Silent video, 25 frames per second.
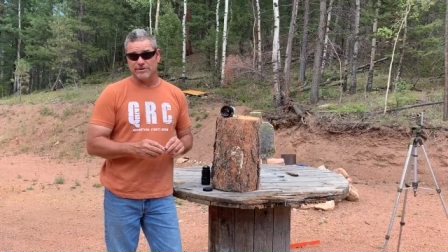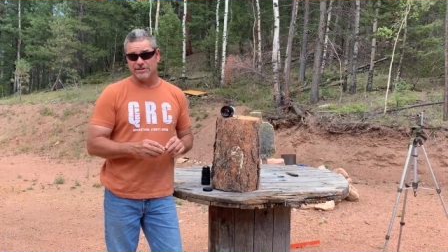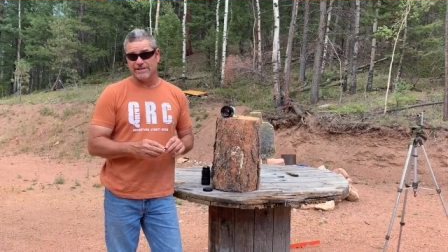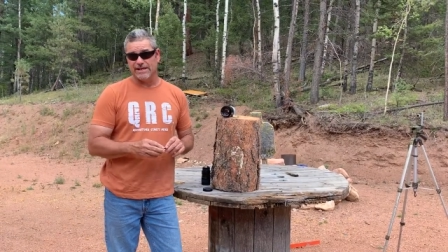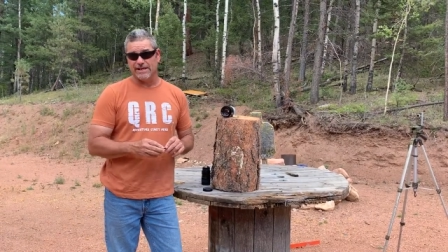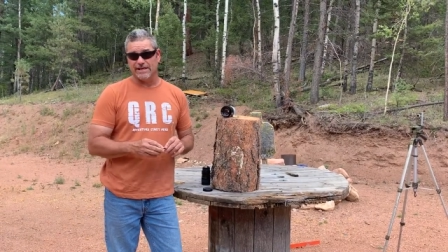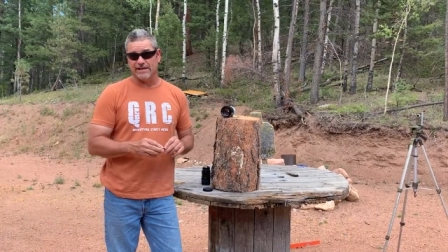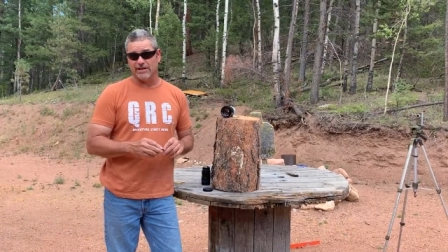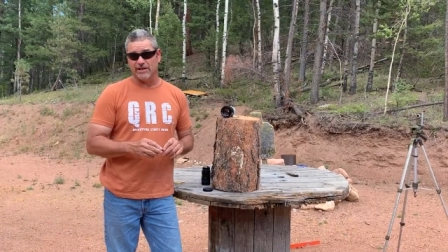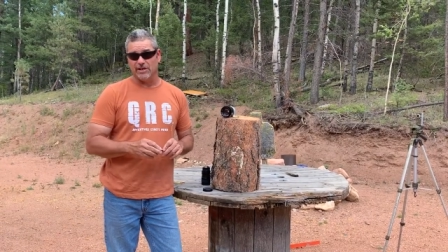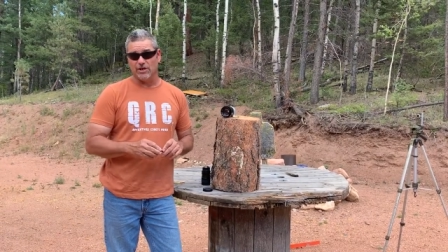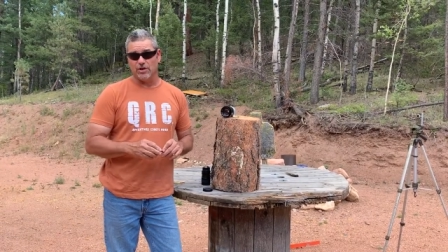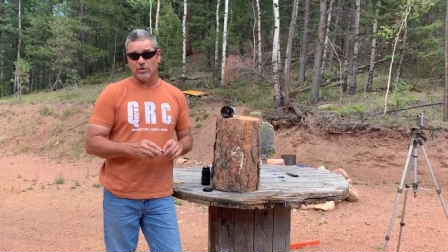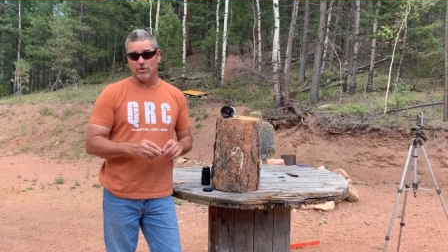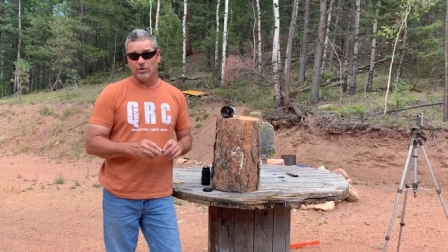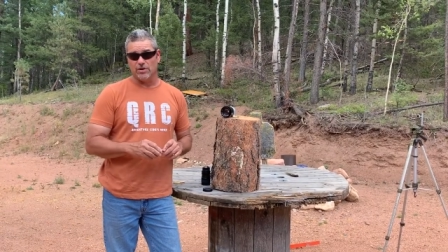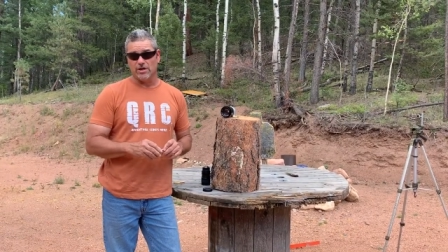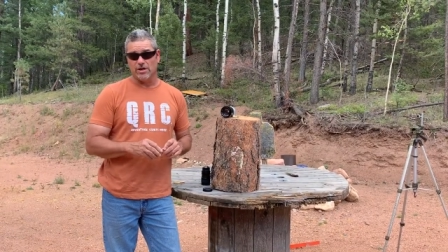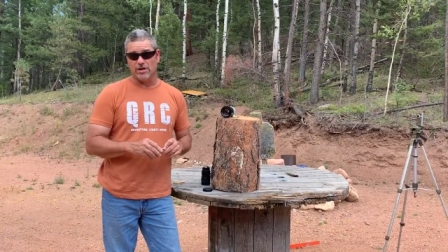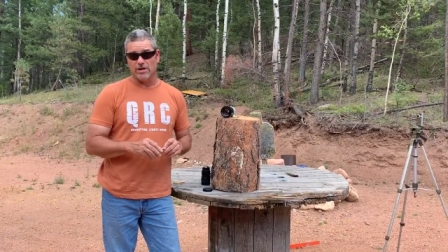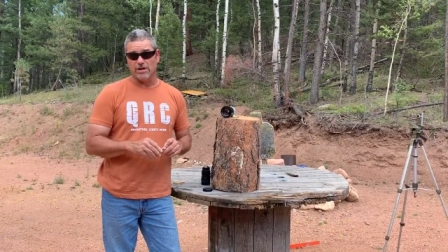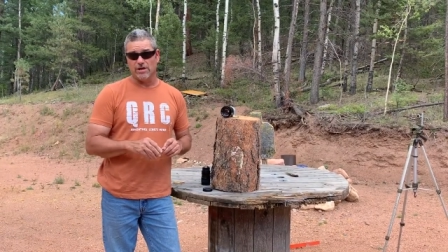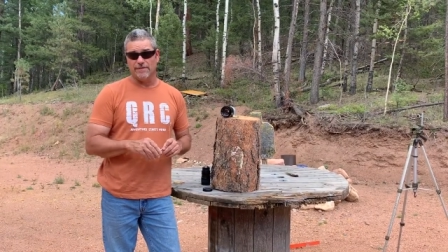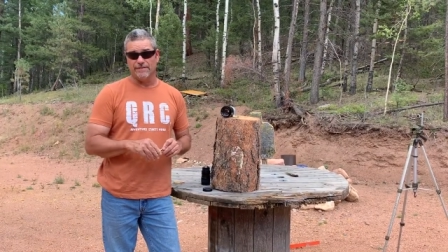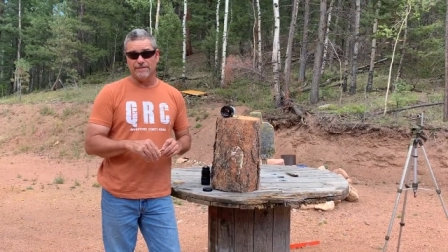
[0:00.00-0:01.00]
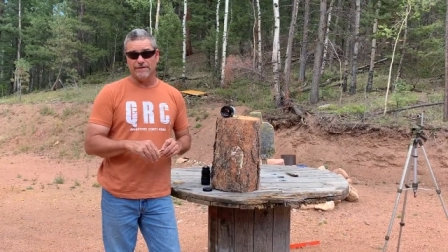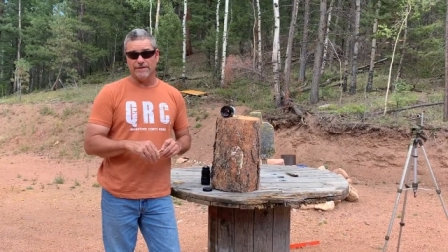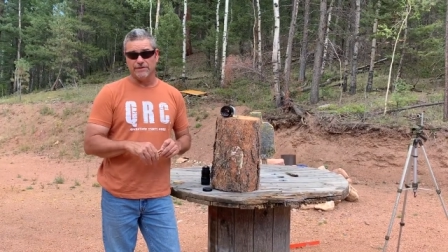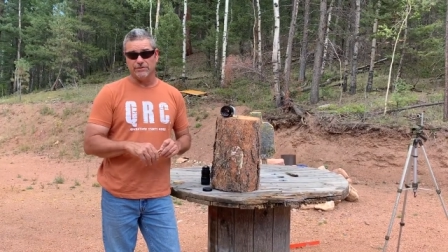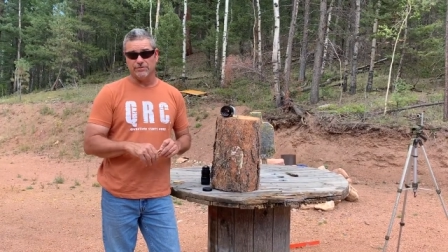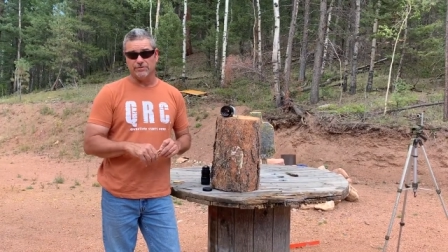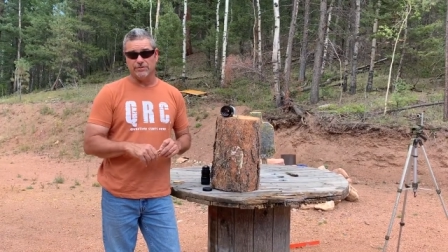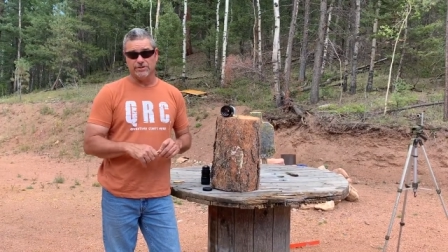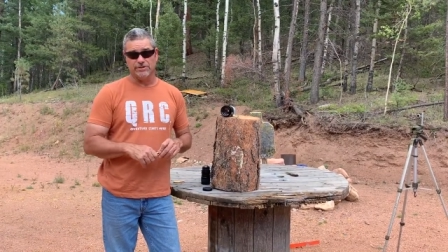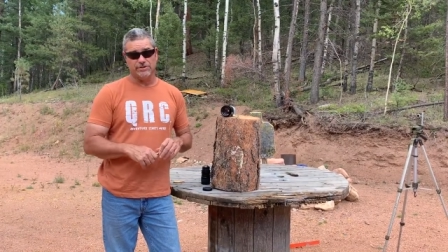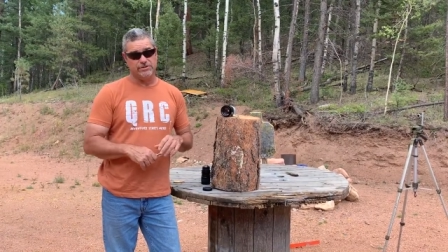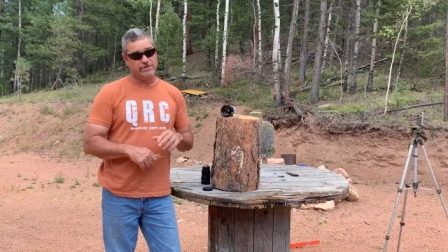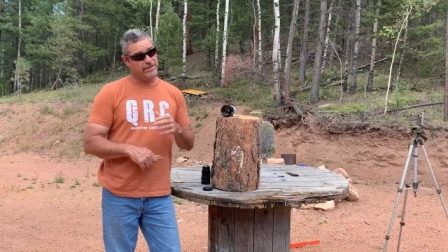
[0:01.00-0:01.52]
second going on this
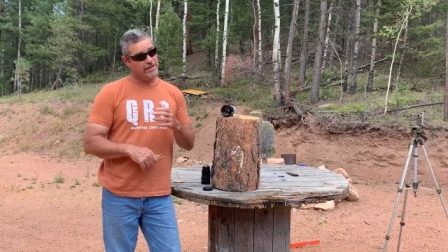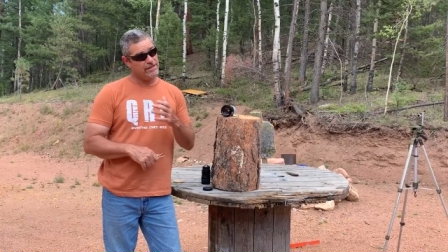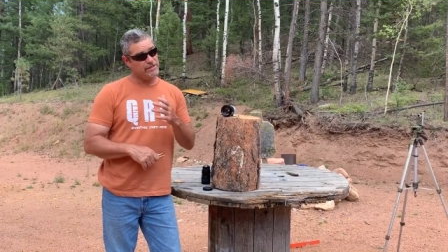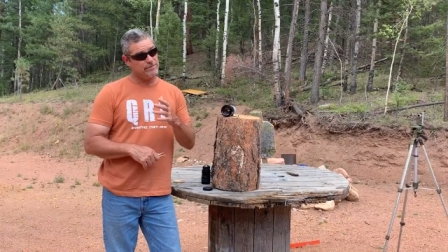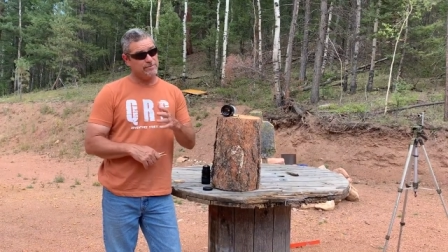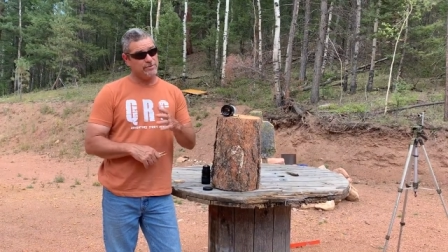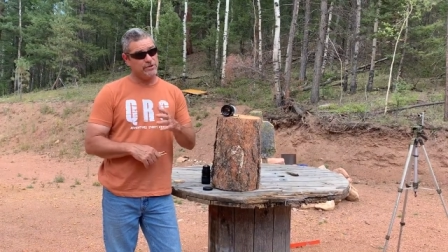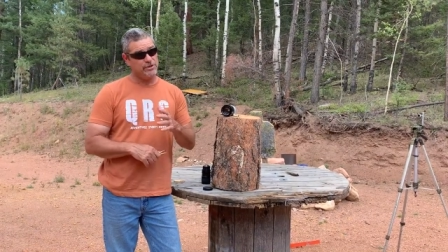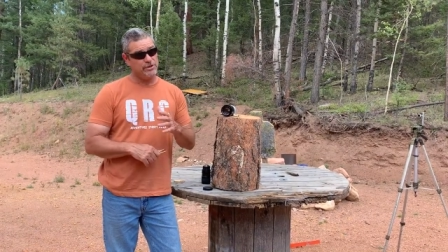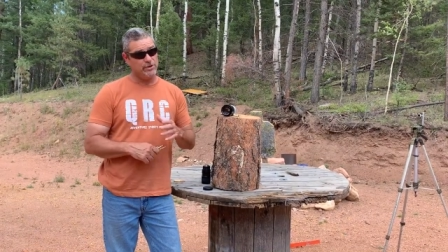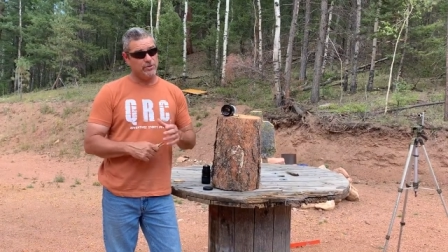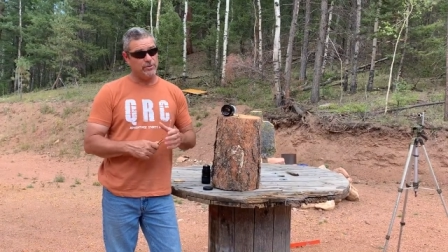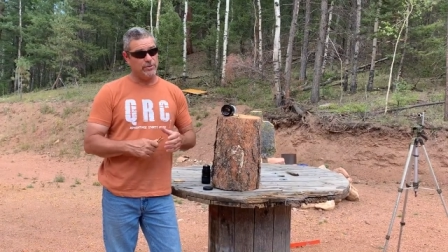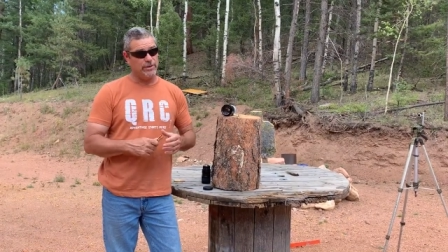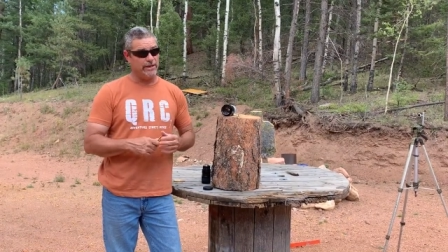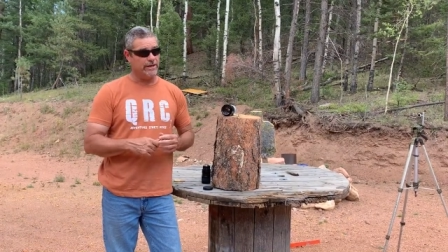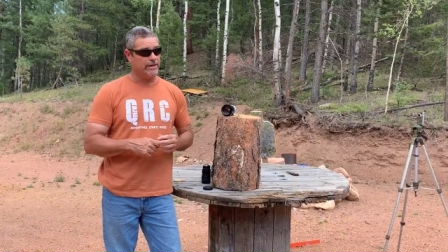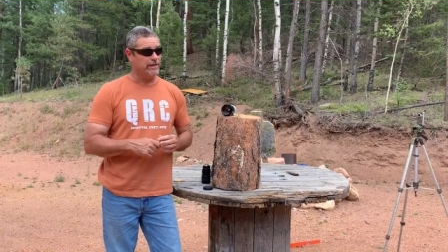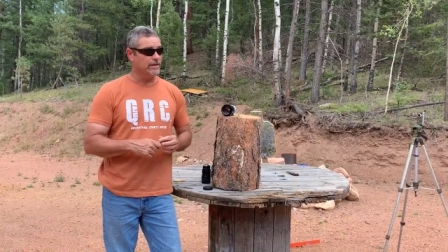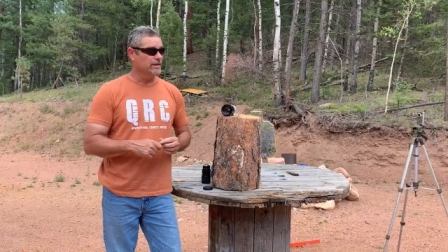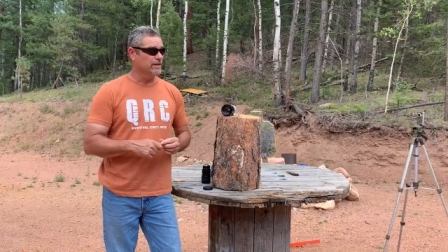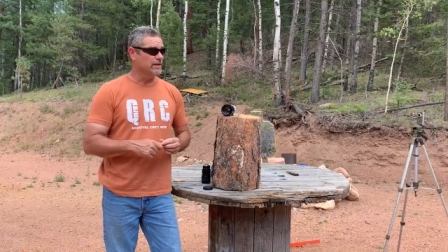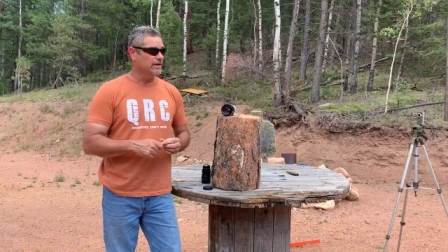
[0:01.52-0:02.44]
one, so that's pretty quick.